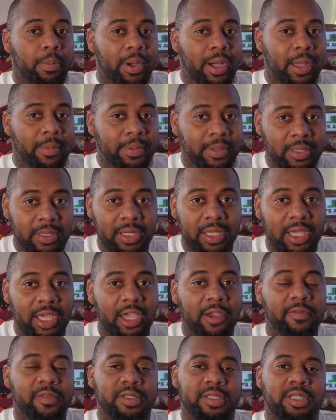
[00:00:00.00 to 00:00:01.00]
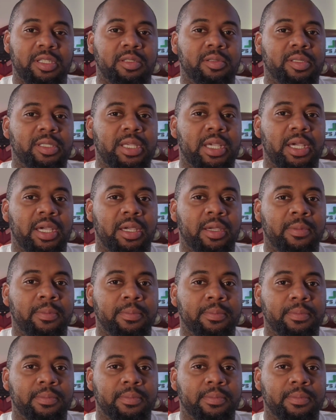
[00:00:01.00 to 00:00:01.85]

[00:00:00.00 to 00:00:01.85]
pop it every single time.